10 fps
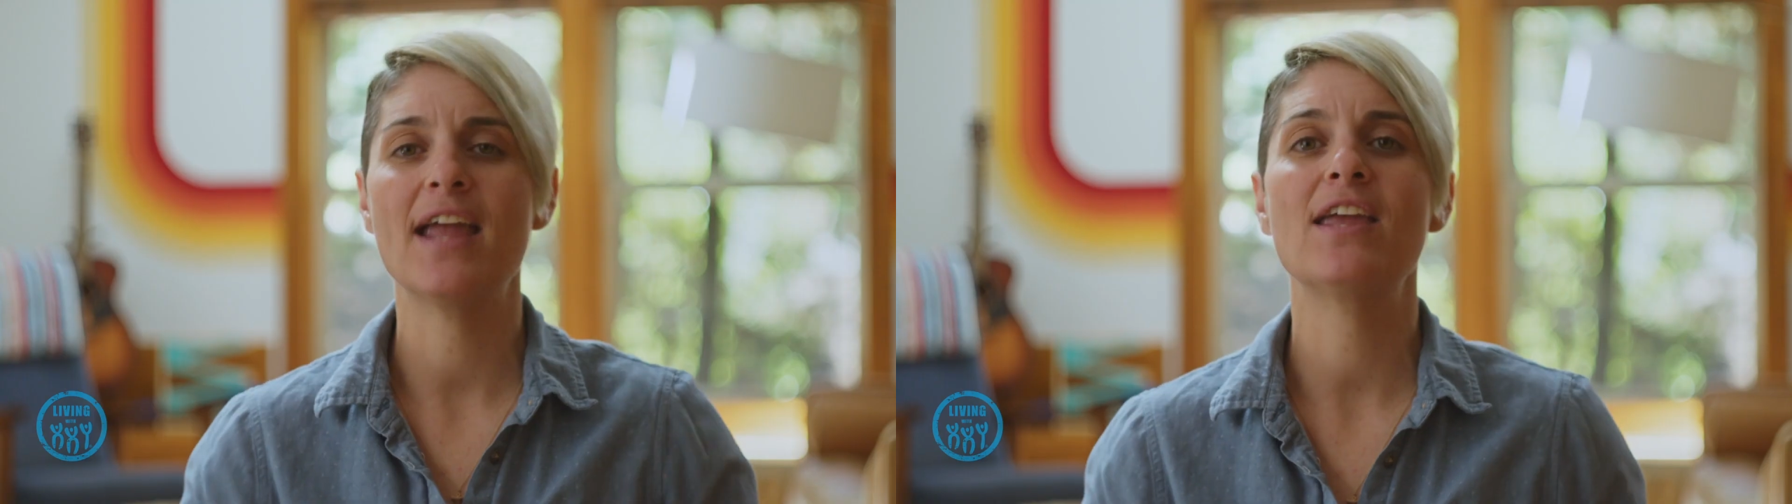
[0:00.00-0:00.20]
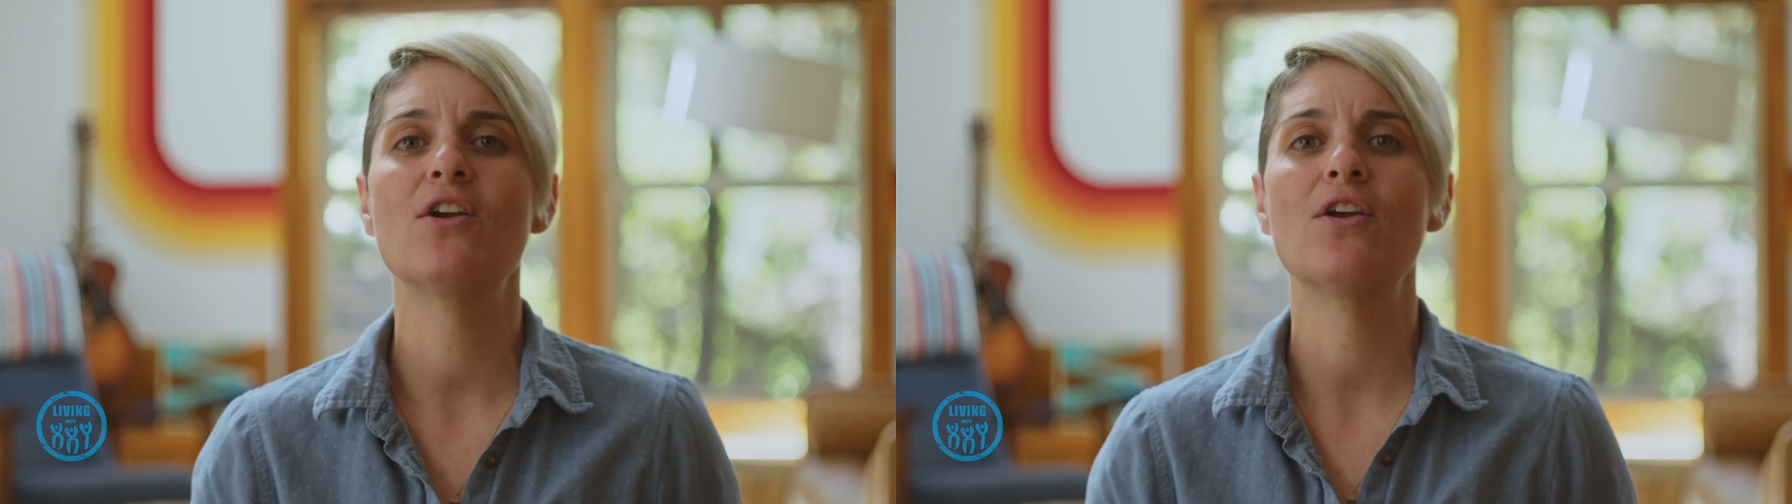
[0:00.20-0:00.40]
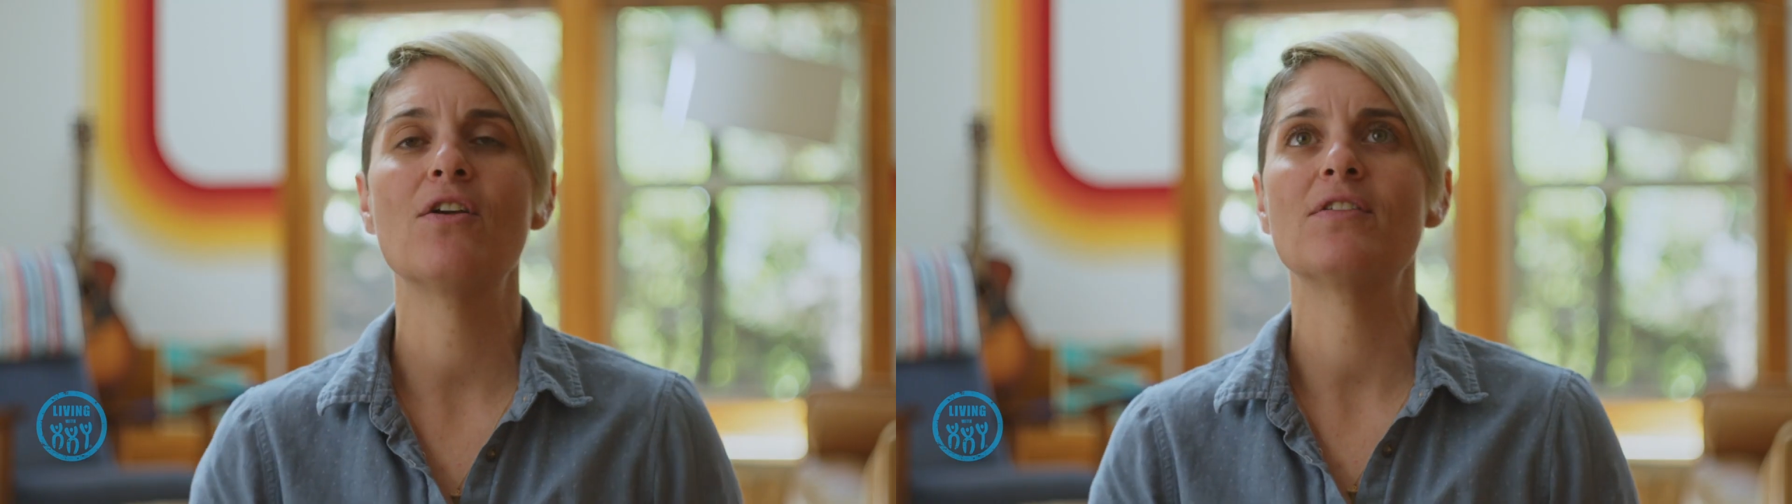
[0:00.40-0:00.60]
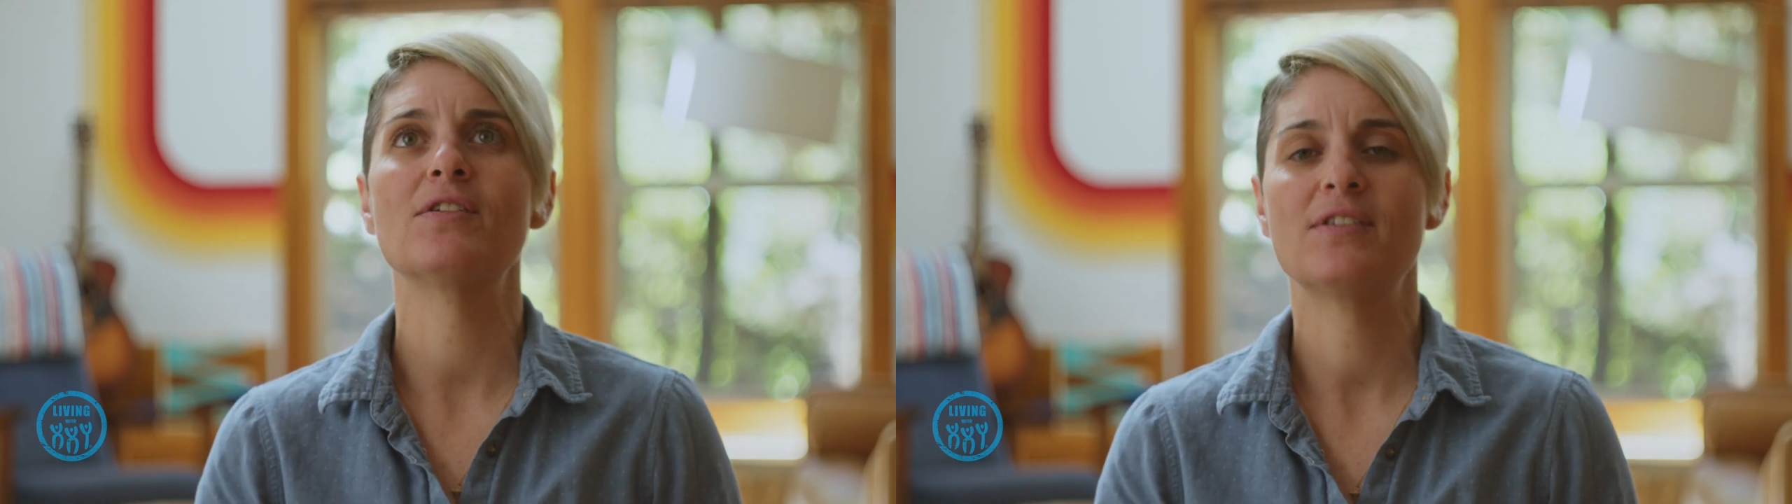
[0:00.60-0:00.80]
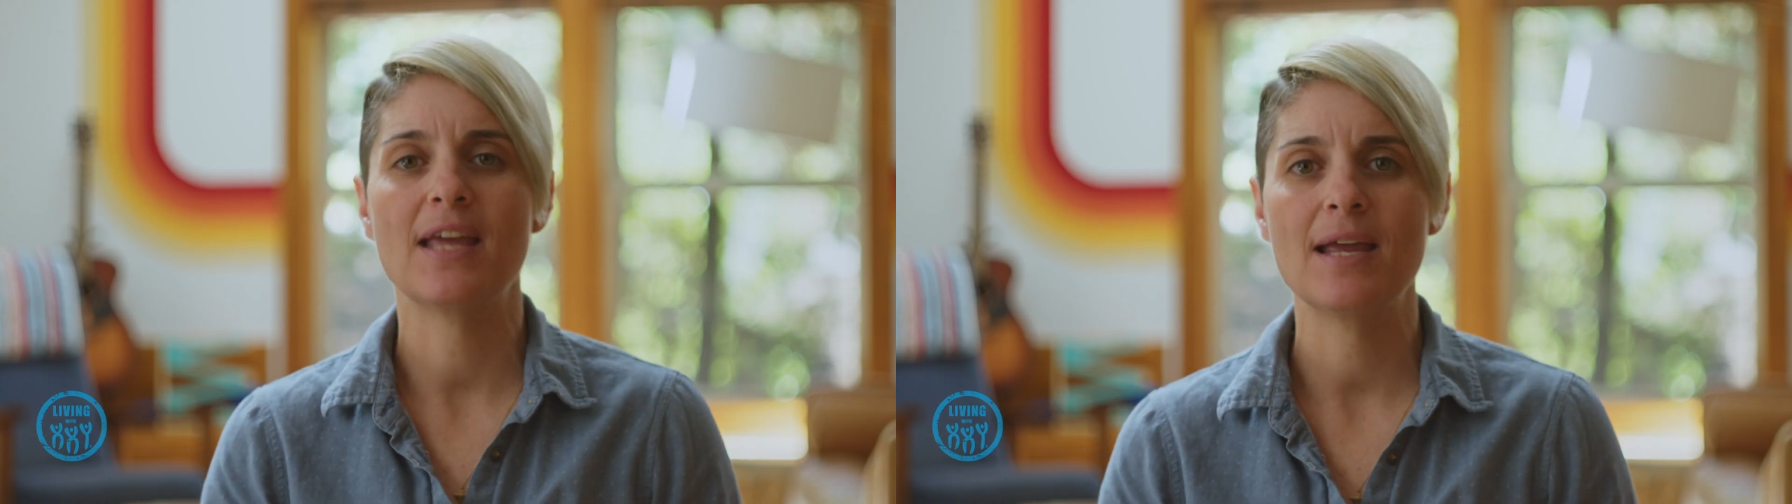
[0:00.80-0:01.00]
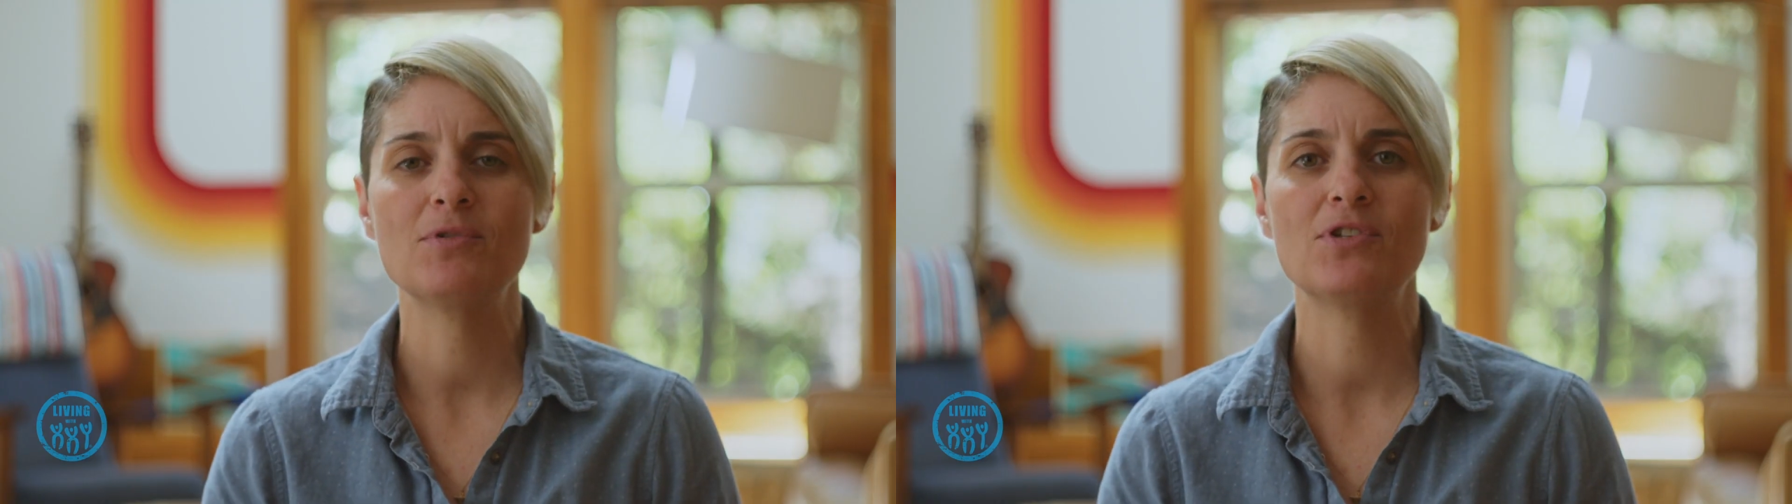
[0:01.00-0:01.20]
I hear the same